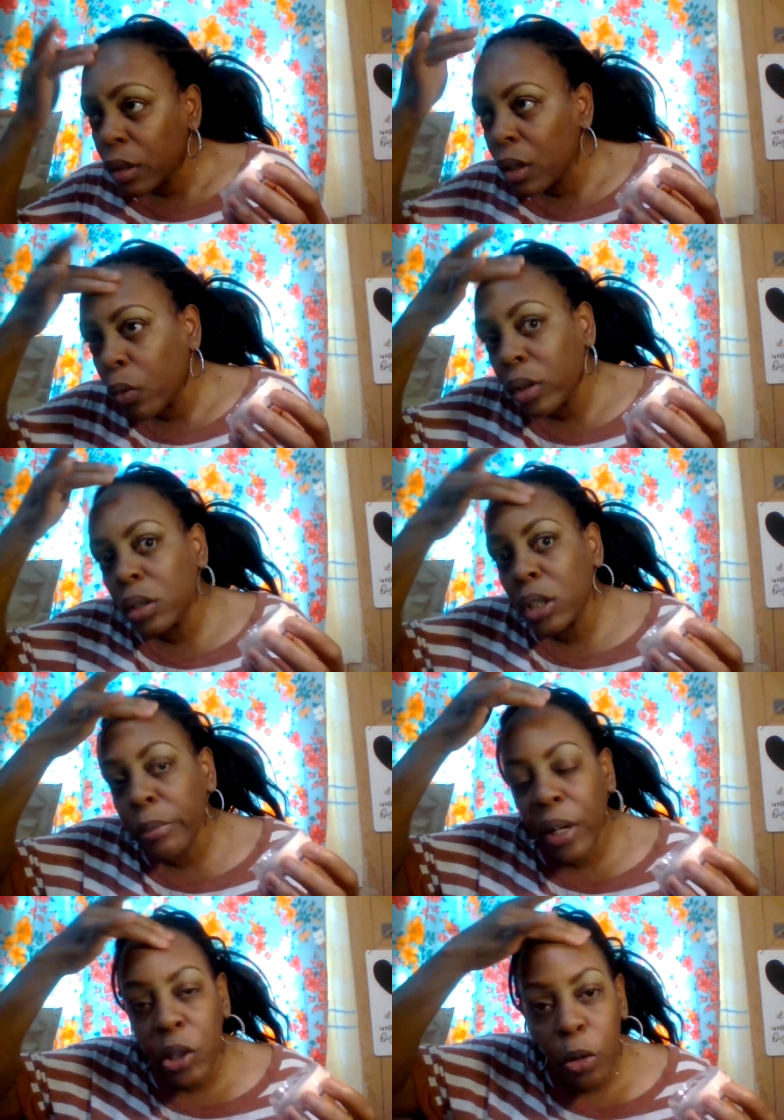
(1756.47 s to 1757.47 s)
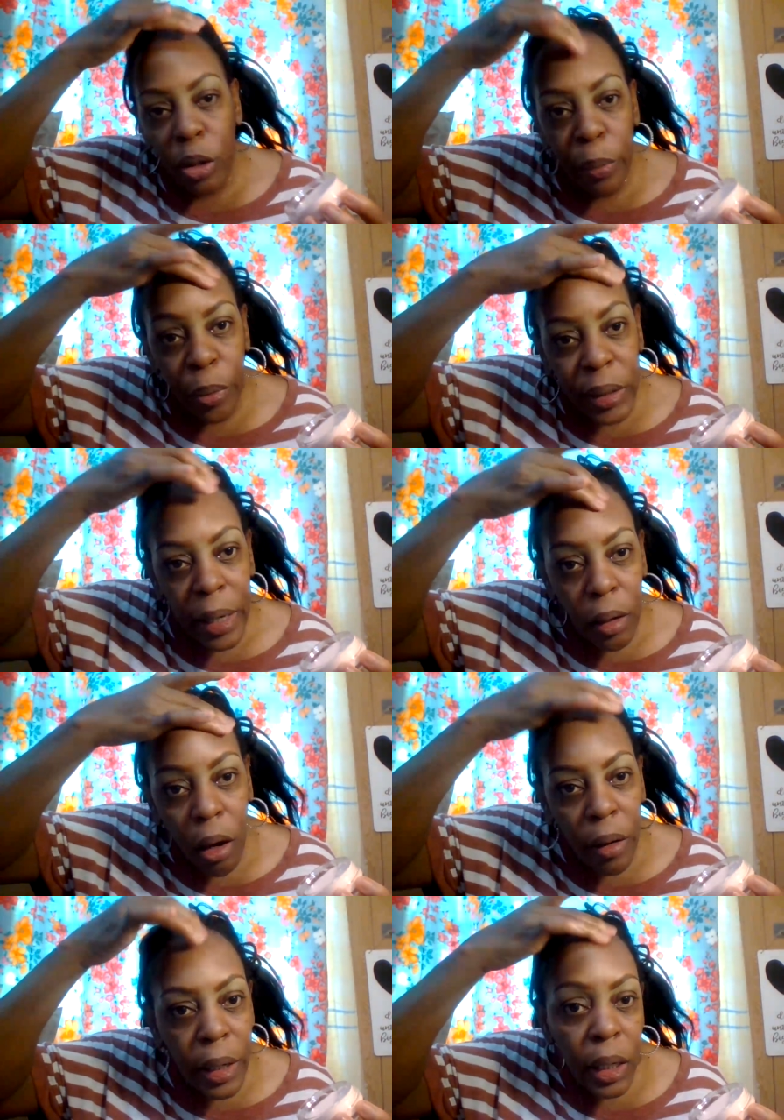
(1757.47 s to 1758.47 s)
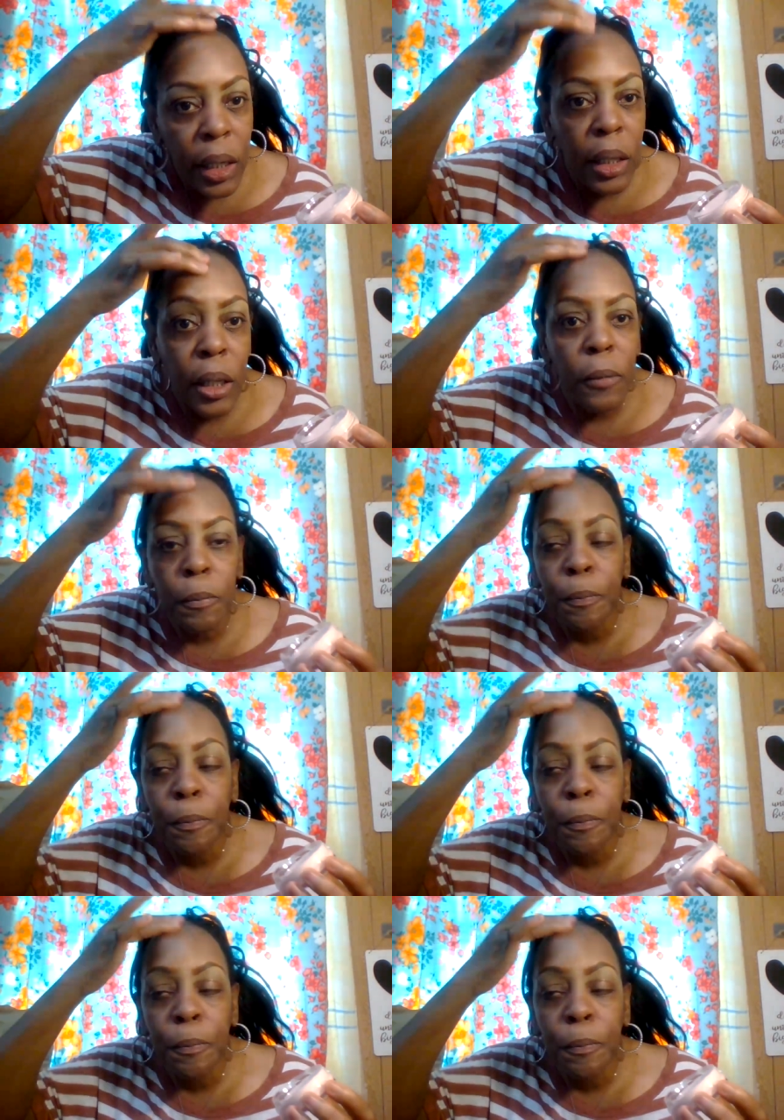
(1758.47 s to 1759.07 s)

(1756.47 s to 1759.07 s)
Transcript: you want to just make sure you put that all in